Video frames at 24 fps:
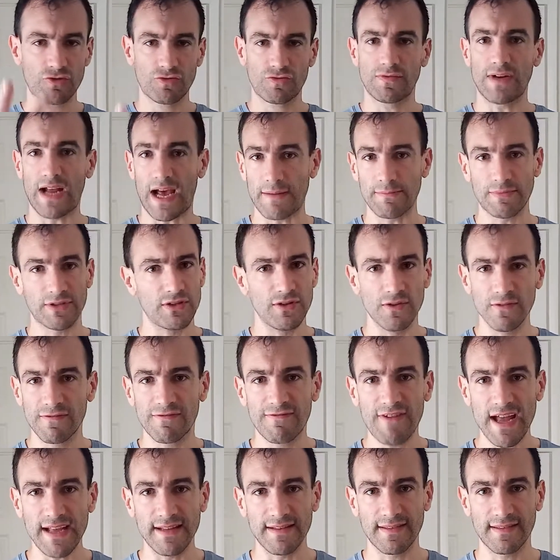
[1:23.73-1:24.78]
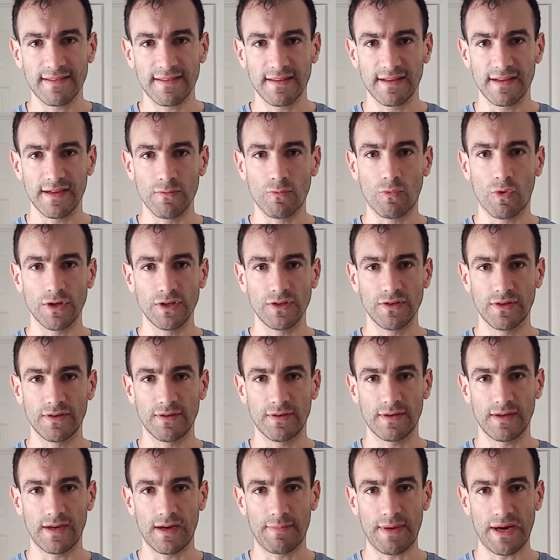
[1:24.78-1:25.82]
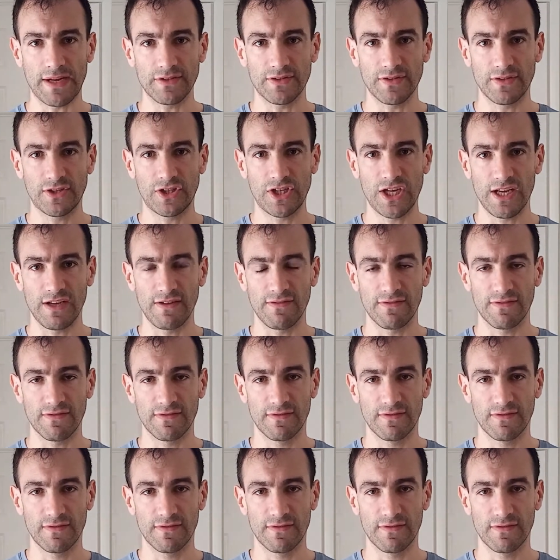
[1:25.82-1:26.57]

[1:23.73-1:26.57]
absolute faith in what you're about to achieve.